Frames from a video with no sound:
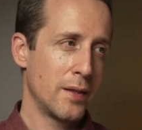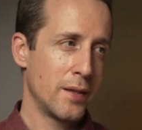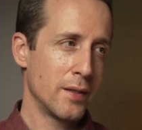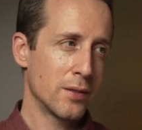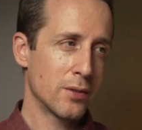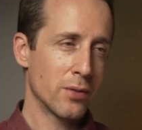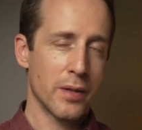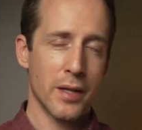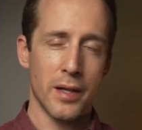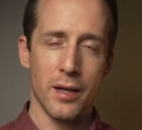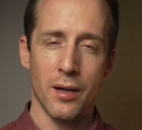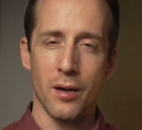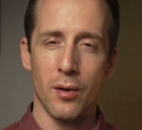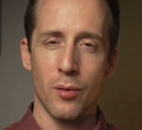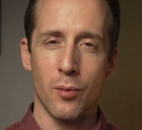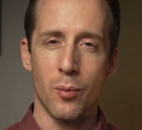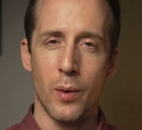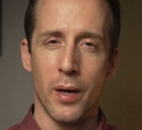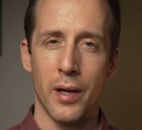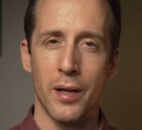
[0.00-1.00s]
so that our
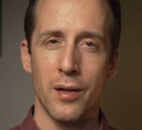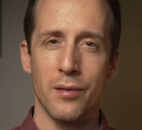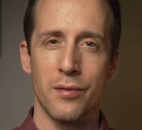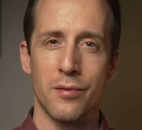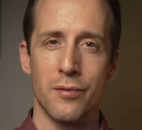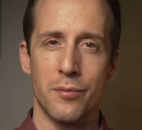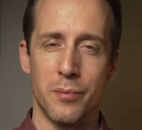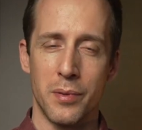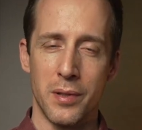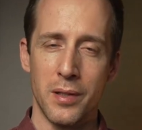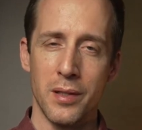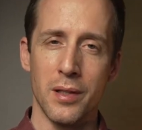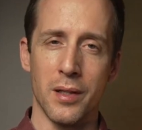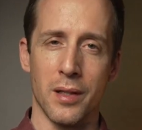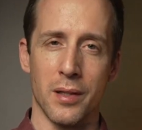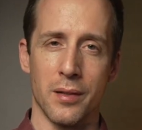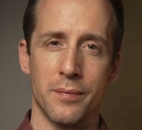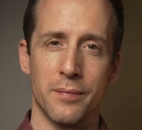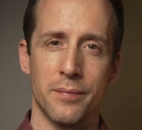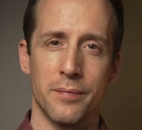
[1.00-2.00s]
way of
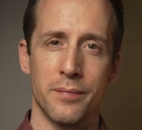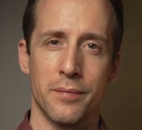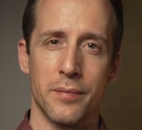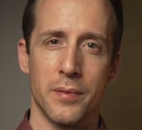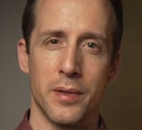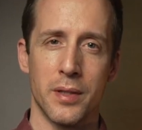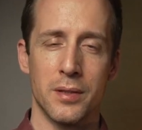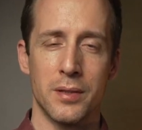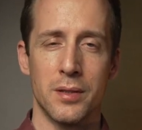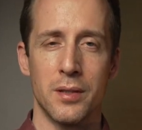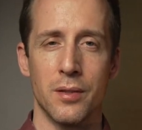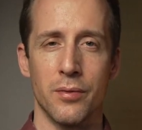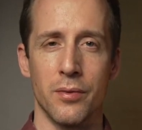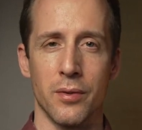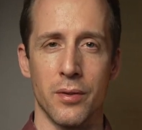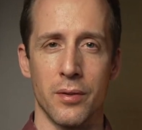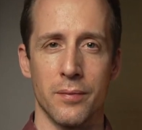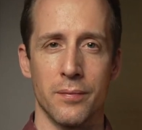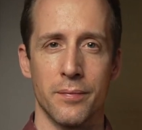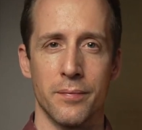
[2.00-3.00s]
being is
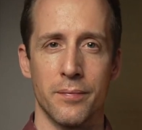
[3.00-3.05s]
different.